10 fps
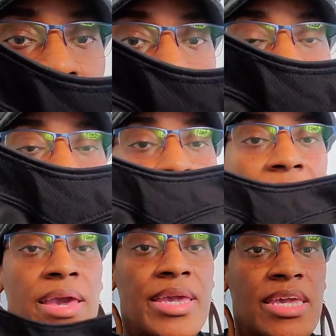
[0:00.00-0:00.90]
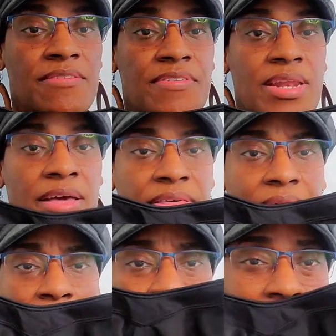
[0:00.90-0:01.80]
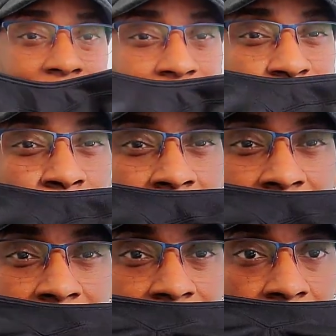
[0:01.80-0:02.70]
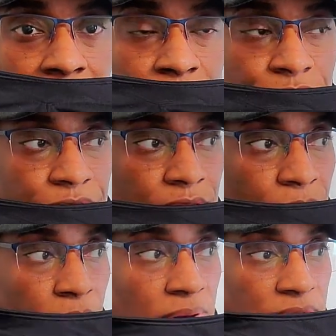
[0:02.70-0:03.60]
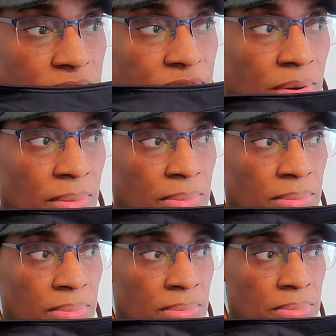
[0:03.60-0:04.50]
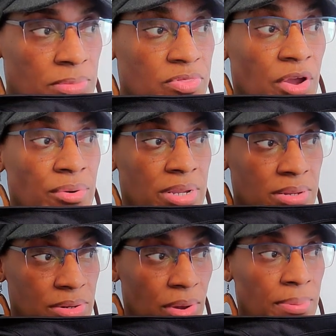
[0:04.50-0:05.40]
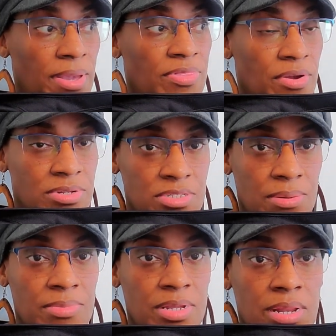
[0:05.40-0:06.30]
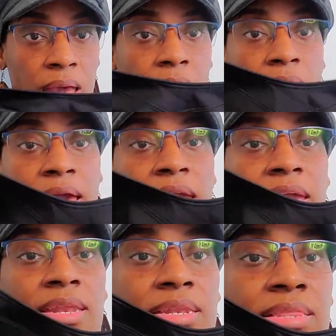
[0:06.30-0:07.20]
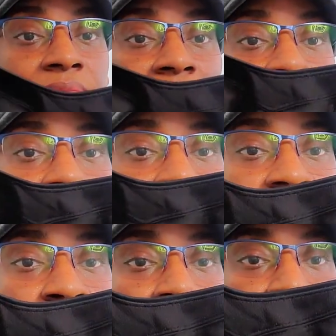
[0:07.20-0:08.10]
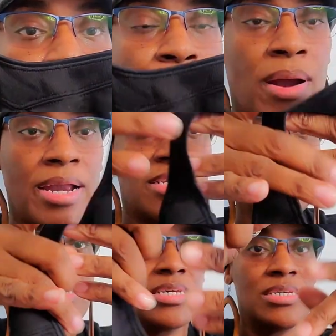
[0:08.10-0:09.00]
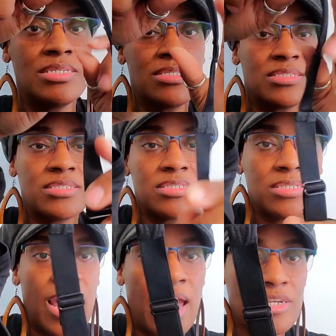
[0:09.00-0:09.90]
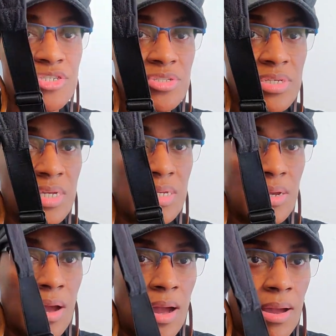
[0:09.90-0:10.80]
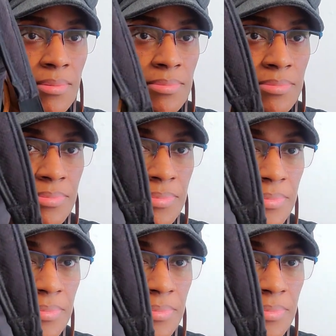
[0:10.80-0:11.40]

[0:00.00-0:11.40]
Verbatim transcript: Like even I think I paid like $28 for the one from 30. No, I paid 30 something. And this at its regular price is actually um